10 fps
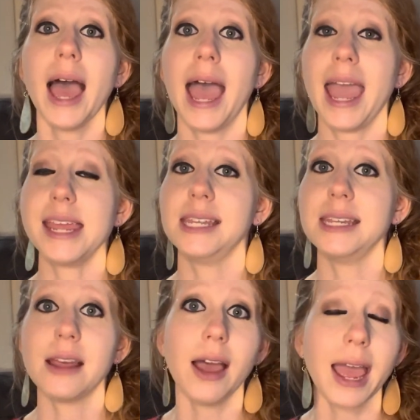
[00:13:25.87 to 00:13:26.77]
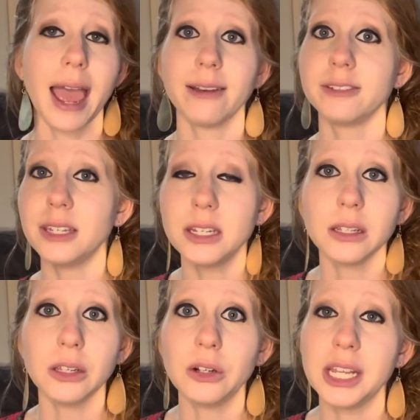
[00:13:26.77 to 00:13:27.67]
I did not have to
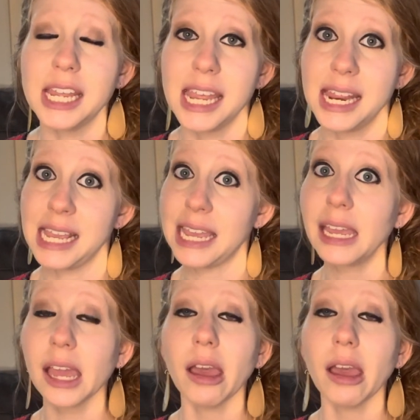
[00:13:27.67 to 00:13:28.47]
dilute it any.